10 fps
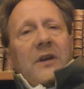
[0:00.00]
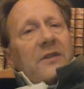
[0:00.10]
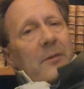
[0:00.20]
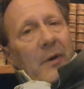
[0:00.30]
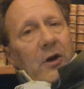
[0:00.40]

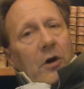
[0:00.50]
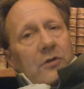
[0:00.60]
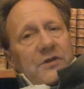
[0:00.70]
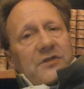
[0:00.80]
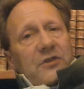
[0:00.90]
that
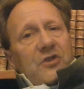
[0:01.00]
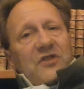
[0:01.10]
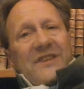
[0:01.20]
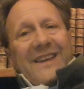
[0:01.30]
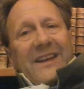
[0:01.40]
biologists such as
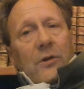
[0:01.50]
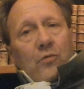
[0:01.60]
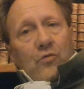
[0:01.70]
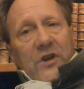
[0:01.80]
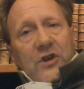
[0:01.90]
Neil
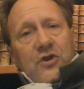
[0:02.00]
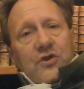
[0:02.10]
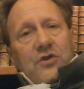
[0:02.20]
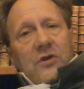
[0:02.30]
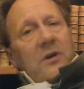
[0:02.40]
Risch